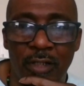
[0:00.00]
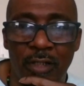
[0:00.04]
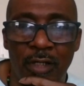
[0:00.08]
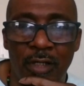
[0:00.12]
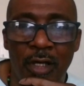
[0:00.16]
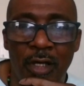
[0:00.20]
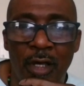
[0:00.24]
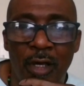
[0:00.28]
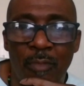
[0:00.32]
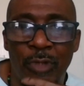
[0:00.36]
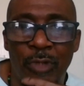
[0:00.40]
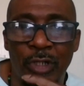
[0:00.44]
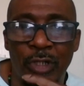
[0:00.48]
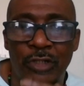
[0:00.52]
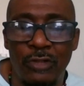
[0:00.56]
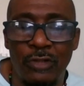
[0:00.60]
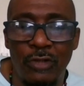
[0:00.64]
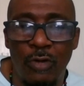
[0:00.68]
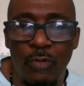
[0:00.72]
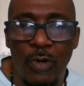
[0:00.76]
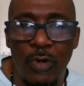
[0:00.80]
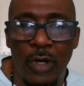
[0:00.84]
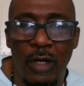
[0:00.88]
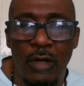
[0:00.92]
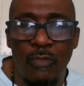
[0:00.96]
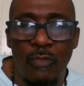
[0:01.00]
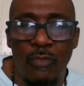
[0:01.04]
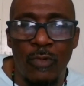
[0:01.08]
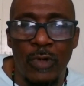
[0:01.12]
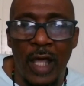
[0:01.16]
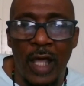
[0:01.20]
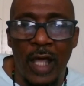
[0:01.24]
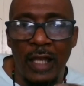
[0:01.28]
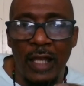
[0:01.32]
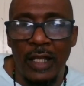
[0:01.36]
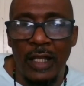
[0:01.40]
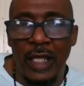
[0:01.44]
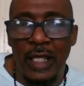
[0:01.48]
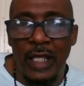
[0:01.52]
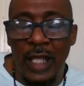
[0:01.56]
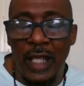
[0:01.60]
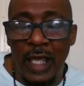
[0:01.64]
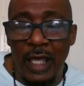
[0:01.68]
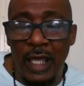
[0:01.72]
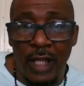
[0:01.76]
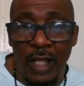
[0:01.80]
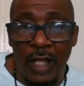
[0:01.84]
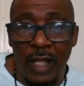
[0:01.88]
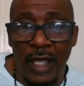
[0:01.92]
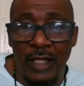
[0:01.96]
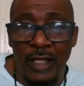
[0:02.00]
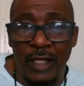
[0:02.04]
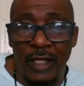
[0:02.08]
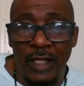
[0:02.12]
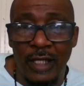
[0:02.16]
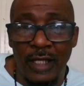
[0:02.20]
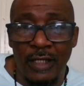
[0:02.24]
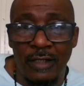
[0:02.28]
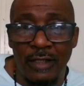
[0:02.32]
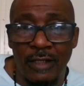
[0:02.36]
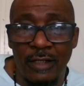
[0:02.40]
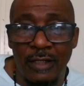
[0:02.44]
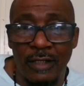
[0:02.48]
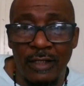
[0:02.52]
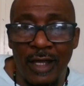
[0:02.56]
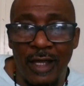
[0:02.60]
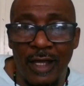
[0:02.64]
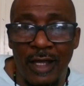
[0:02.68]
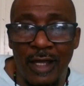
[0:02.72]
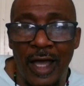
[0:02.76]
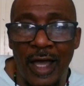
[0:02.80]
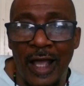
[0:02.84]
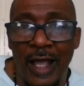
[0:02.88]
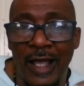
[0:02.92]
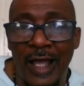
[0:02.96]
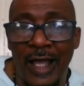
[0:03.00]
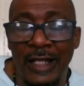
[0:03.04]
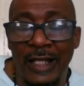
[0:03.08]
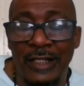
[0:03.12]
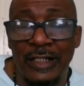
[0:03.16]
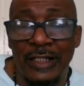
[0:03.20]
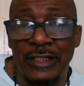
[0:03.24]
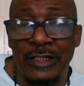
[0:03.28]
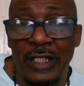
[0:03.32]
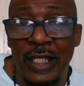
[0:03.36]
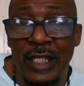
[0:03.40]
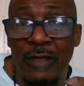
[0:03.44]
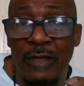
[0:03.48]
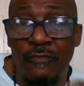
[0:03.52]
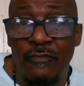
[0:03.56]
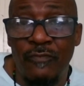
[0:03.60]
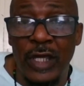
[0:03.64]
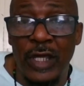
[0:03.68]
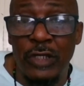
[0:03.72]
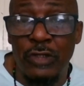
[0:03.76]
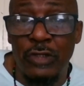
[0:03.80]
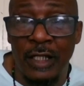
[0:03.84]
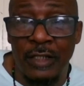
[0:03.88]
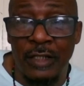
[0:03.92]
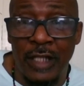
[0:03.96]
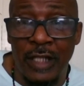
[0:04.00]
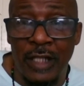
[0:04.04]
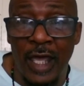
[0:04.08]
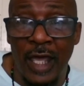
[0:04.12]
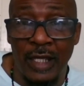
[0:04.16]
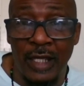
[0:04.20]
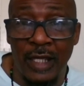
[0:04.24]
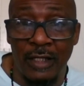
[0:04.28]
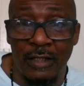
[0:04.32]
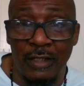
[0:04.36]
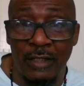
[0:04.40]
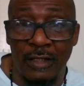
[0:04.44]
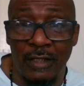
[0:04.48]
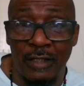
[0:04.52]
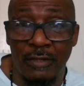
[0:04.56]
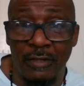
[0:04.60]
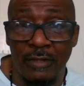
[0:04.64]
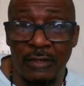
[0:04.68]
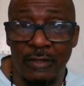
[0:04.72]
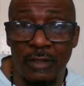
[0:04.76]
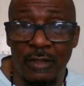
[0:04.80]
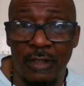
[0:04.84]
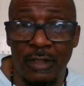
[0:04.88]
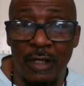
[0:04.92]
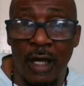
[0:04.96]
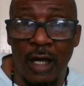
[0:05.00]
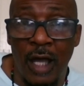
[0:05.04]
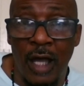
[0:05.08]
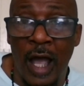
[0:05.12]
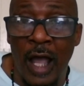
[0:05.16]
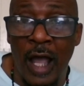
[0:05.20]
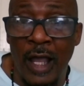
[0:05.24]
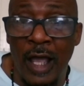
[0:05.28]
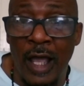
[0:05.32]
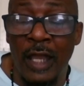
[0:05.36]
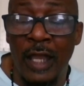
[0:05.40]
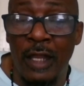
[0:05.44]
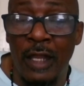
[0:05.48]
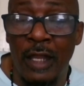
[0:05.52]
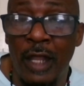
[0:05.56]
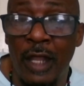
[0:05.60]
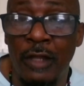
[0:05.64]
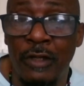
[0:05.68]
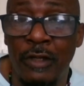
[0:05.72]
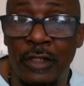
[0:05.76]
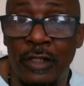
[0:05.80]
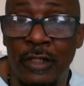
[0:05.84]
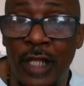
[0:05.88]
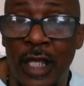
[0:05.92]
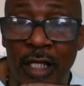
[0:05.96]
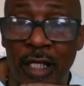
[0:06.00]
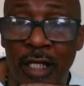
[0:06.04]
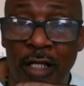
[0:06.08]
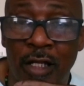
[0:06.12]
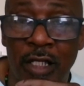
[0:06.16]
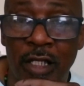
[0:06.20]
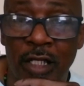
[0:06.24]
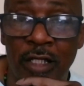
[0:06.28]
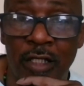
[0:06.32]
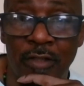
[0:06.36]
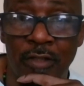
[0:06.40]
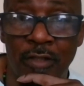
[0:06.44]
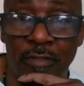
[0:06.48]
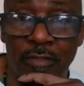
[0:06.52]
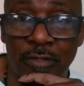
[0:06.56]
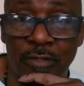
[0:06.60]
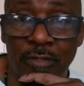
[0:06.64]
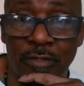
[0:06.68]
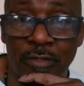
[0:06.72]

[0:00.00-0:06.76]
But you know what? When I lay down tonight, I got the same thing you got today. I got another day clean.